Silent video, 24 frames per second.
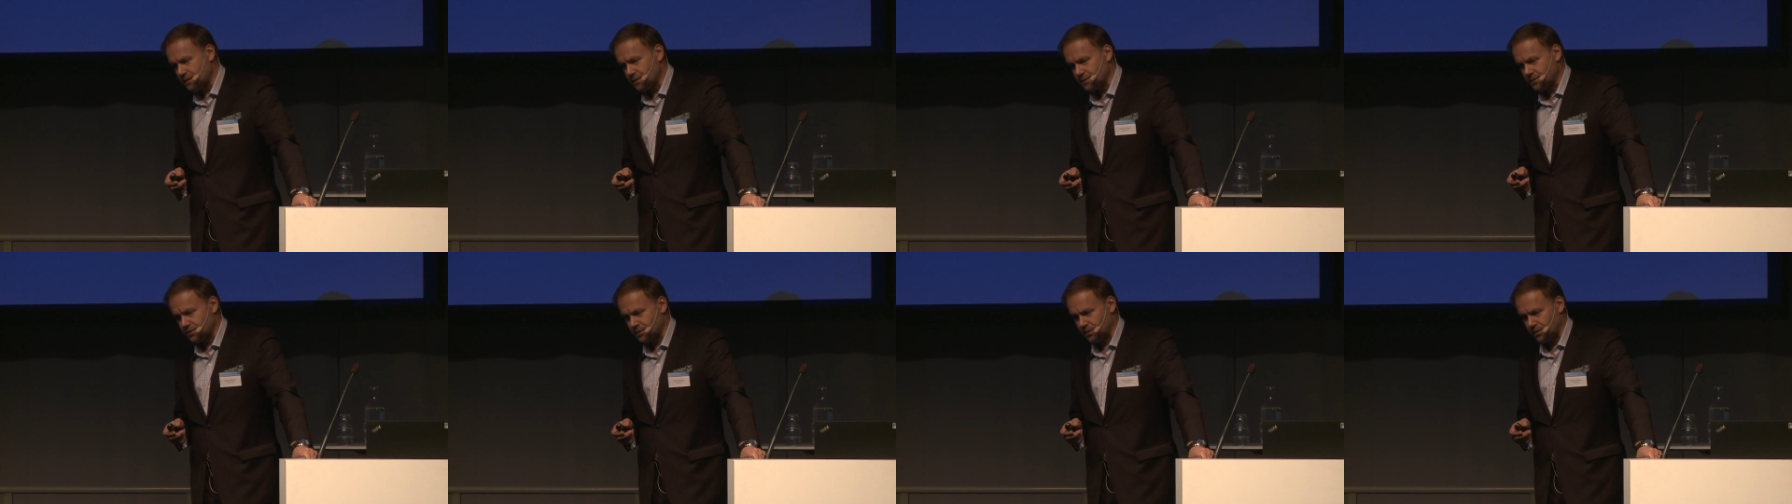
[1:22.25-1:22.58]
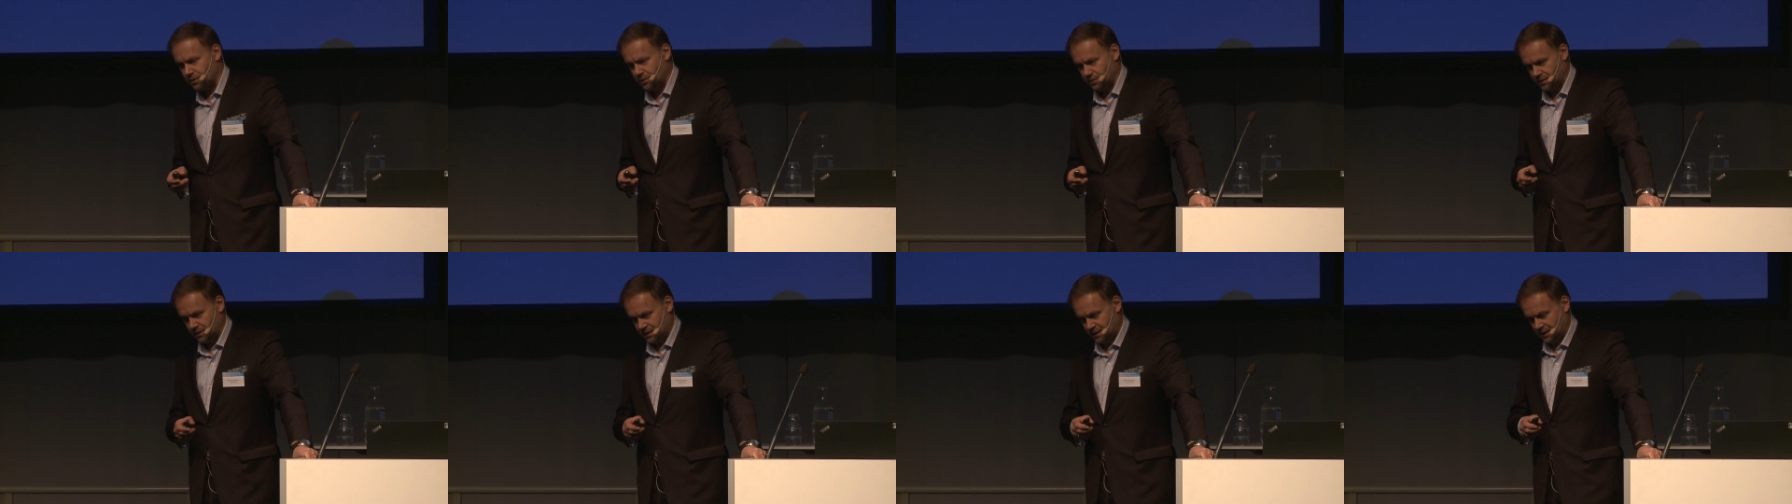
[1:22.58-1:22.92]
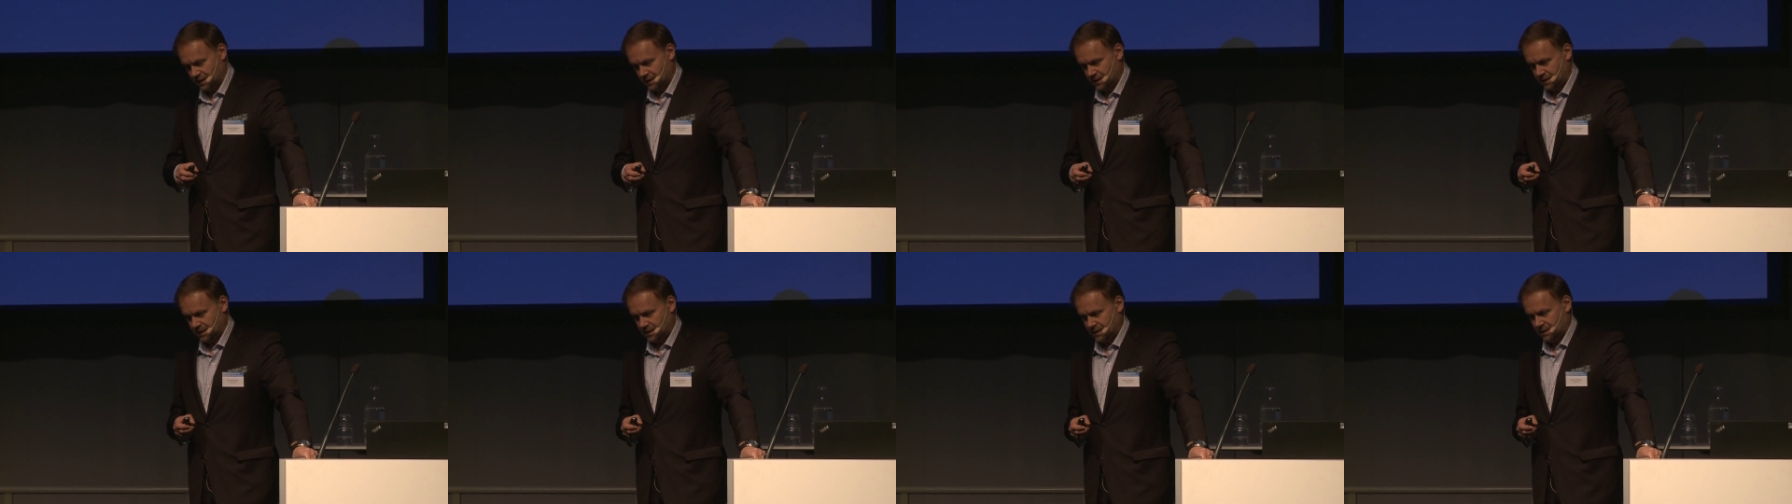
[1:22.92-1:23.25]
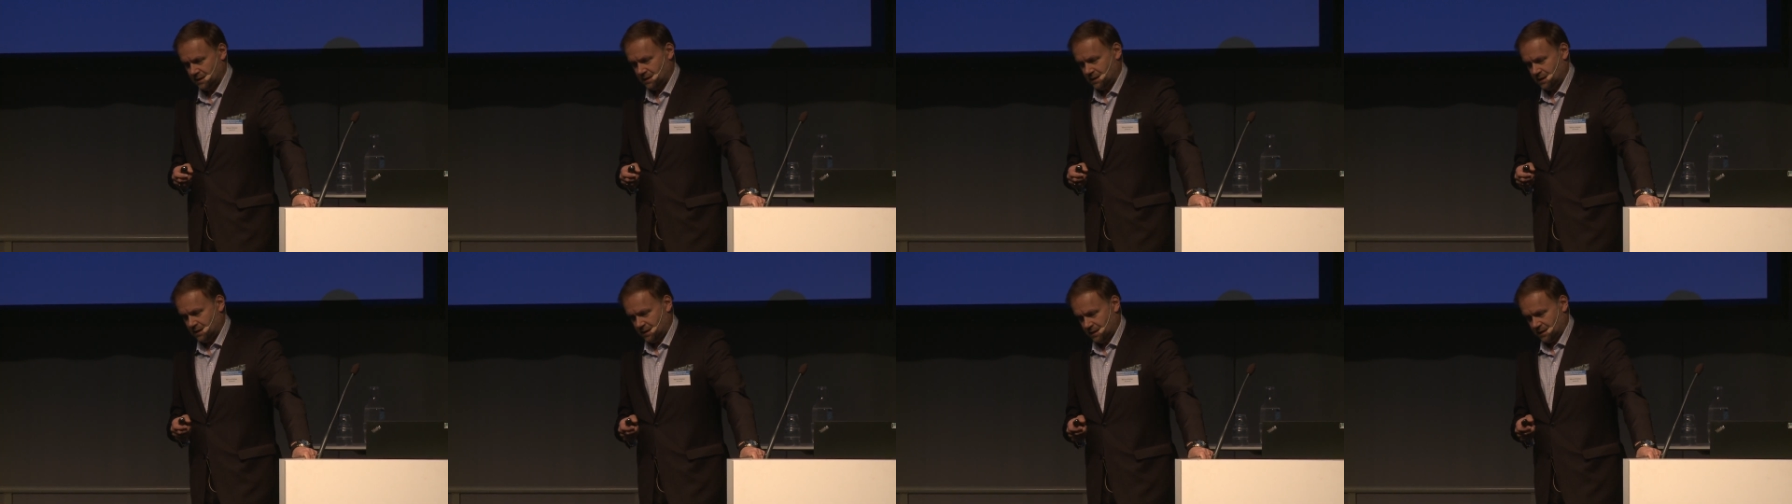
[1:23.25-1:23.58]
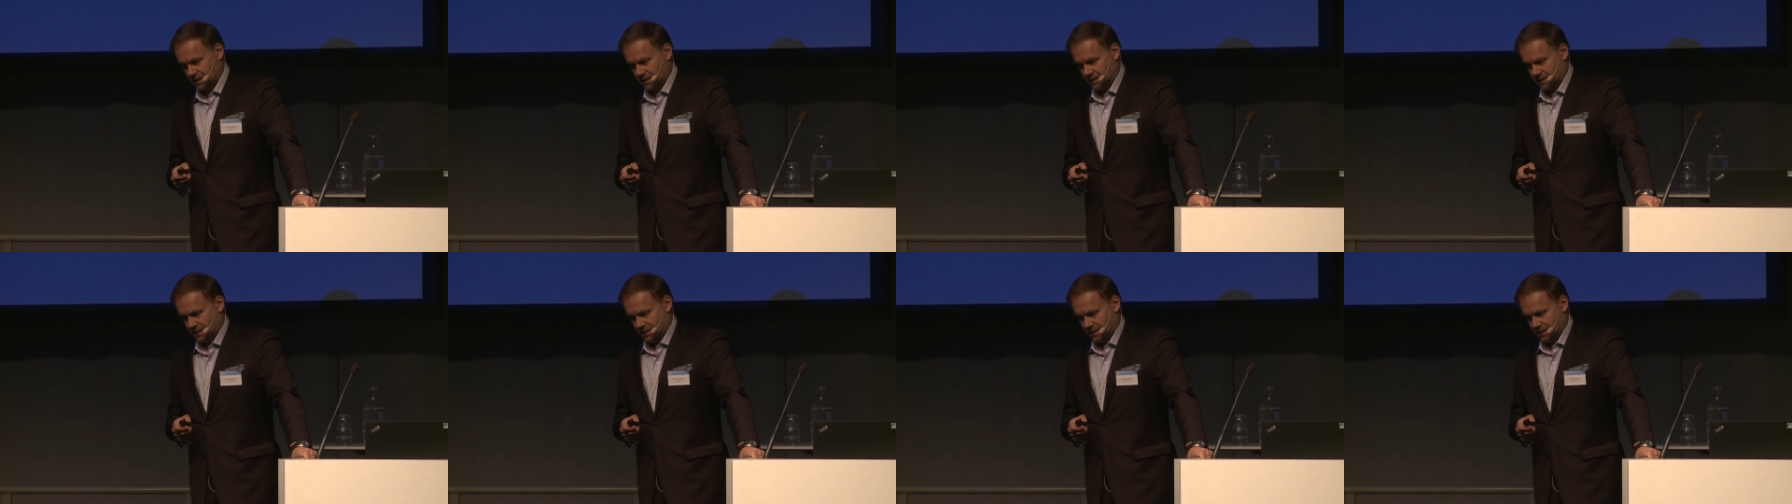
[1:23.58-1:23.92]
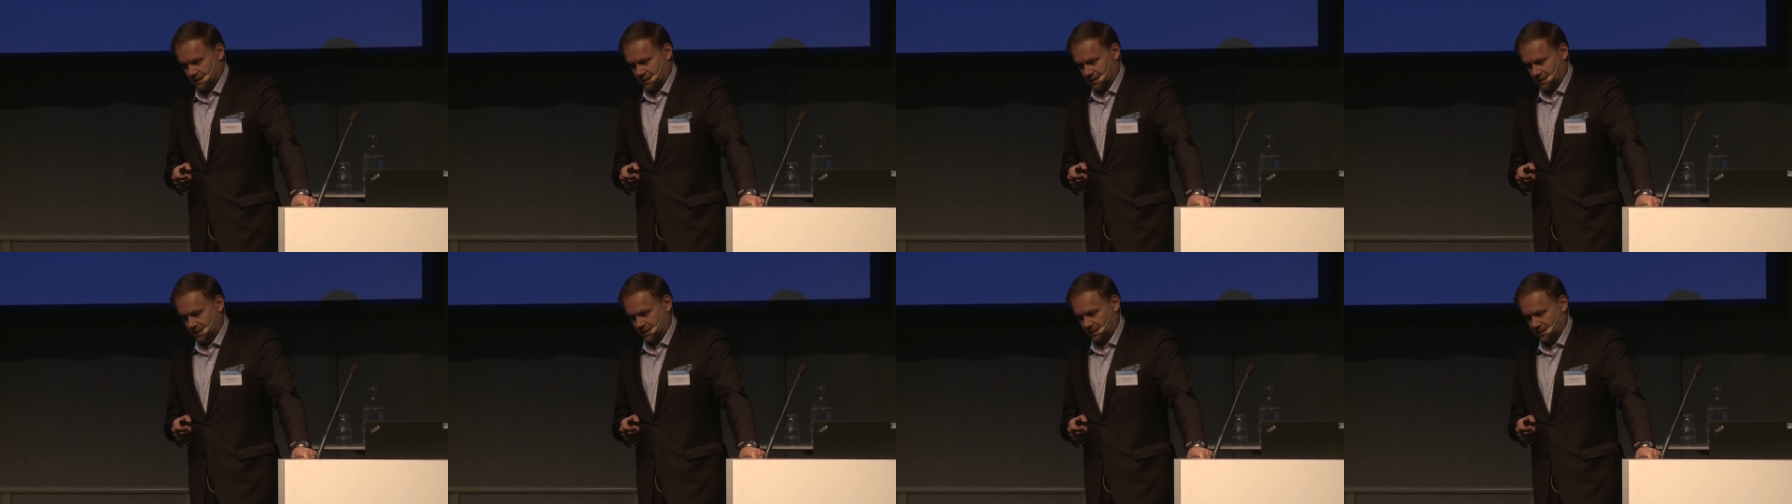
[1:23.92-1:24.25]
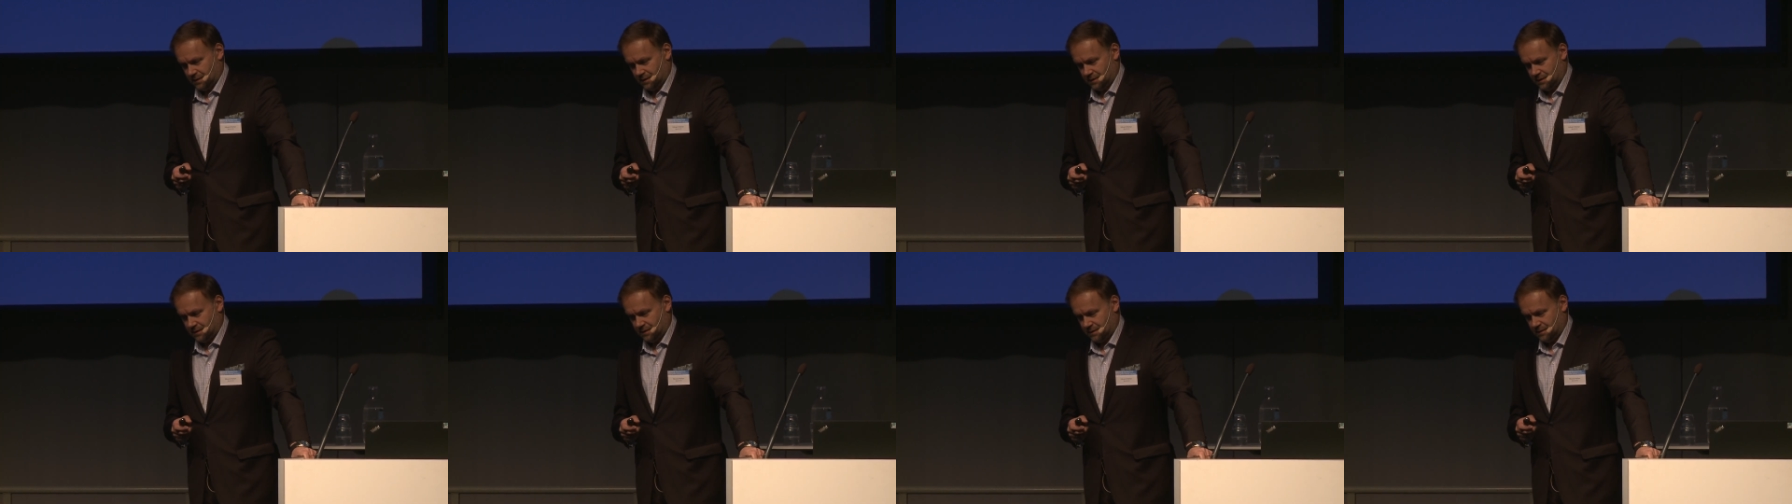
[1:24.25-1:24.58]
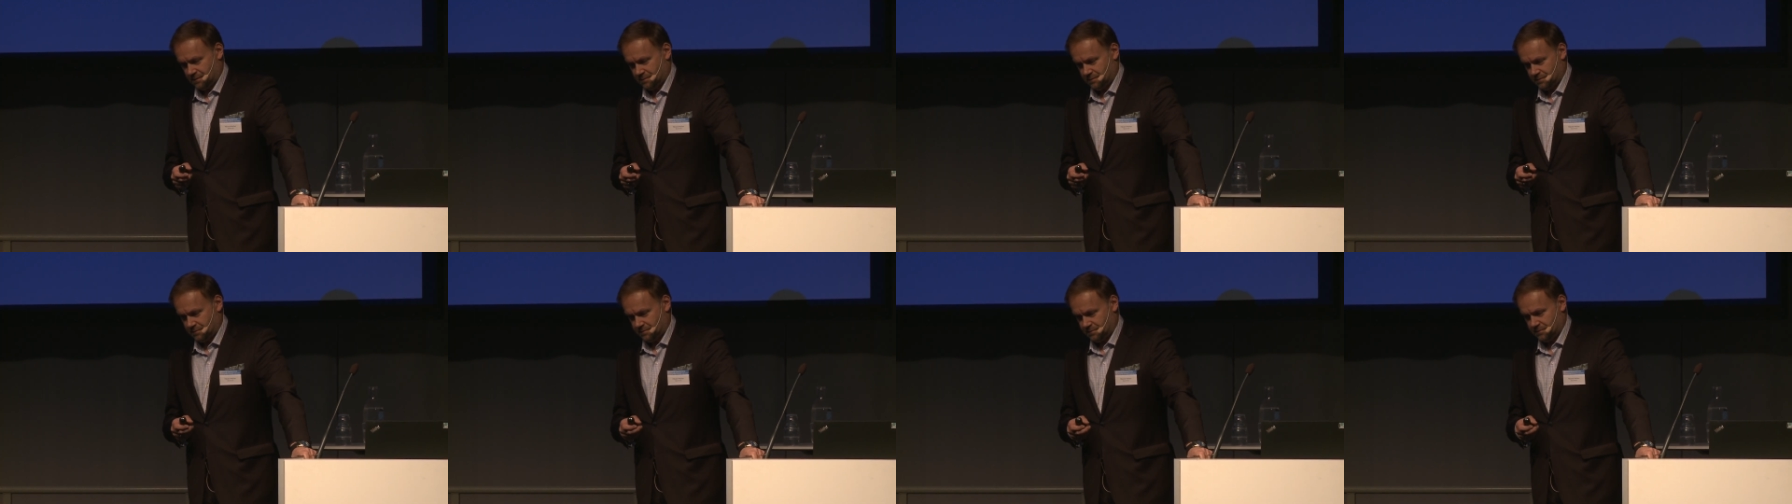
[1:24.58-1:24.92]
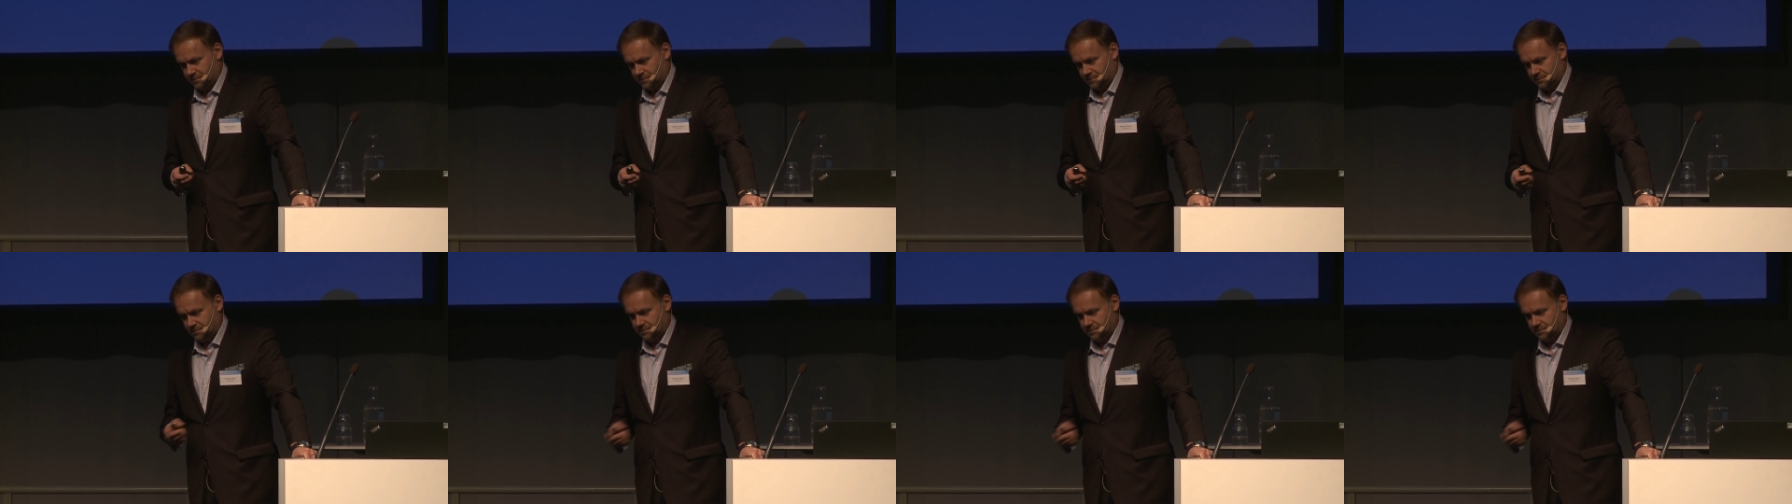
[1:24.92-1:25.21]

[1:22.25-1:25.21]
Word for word: So, um,